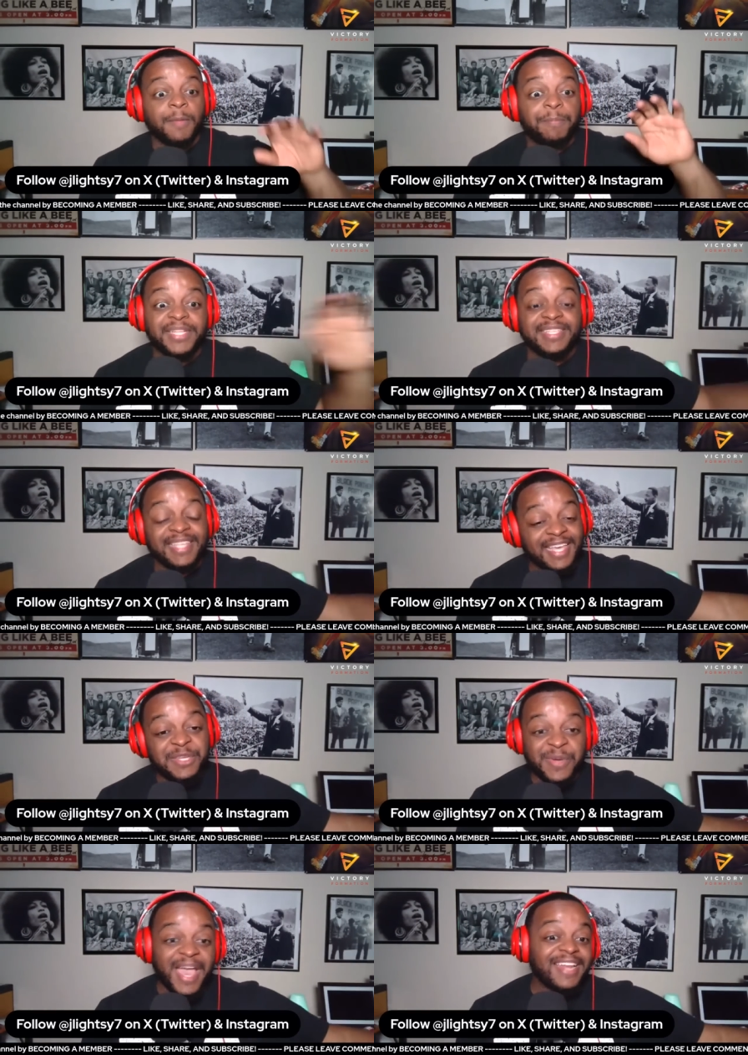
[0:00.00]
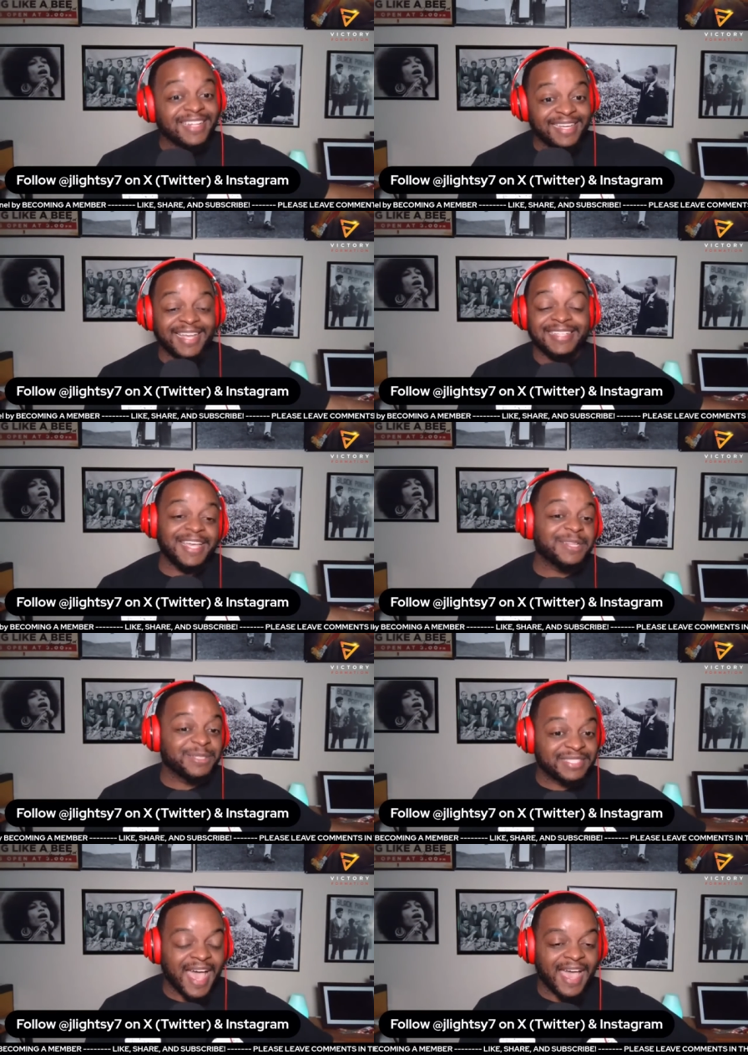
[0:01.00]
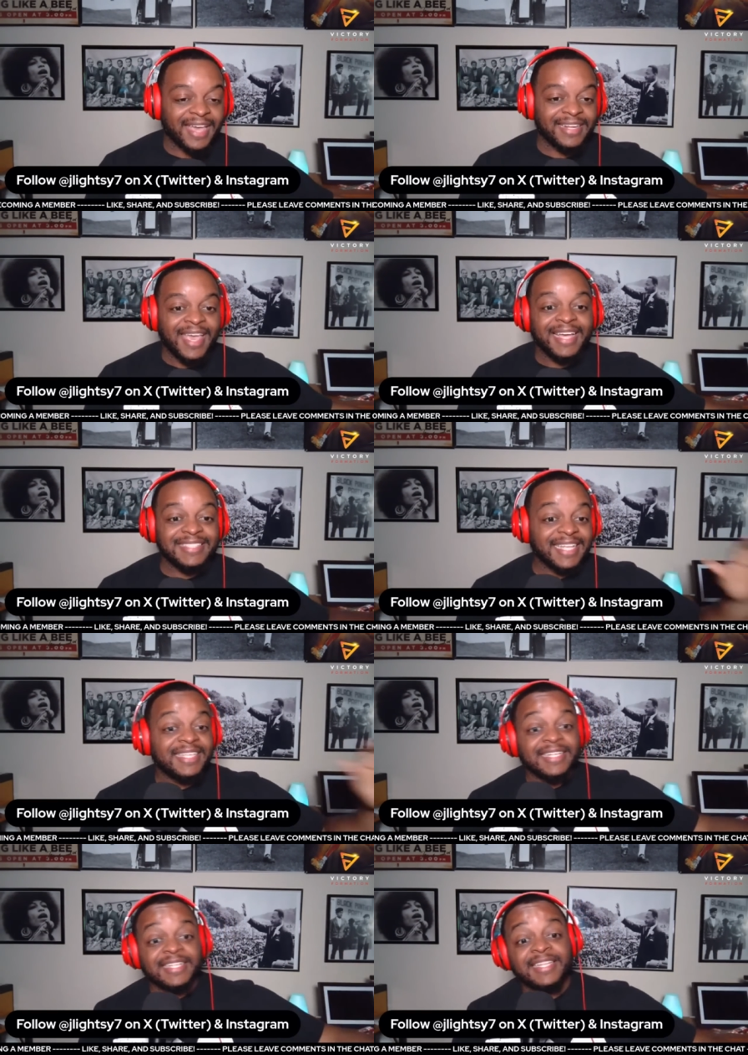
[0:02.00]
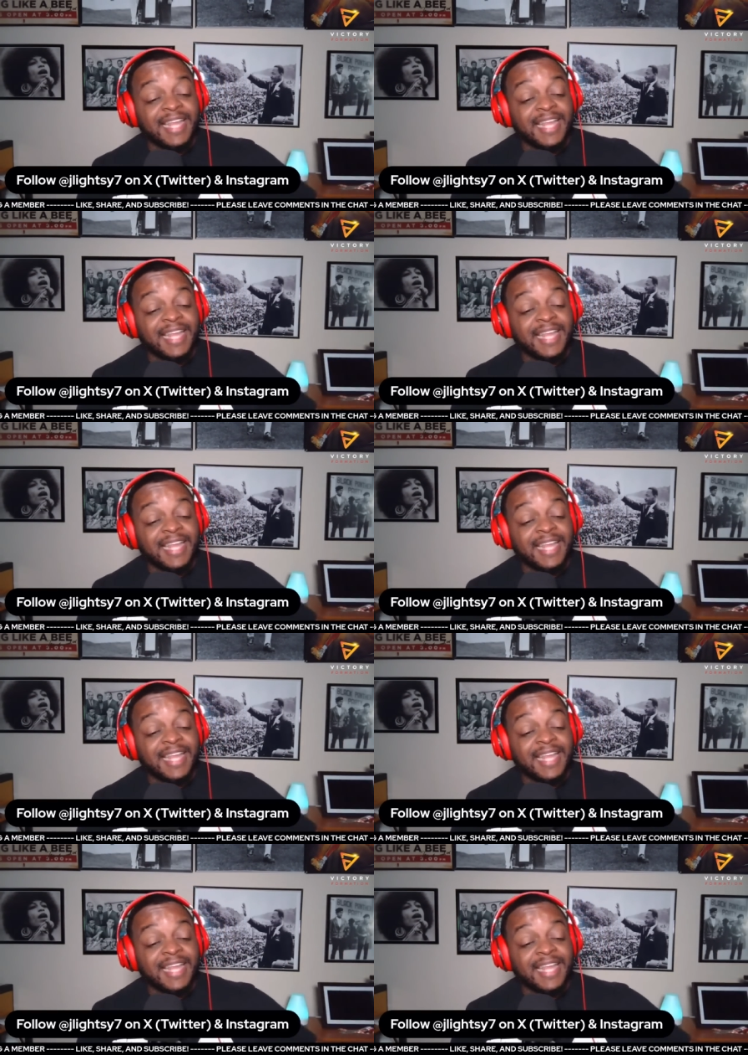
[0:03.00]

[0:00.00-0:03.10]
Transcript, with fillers: But then you got to look at the other side because at the end of the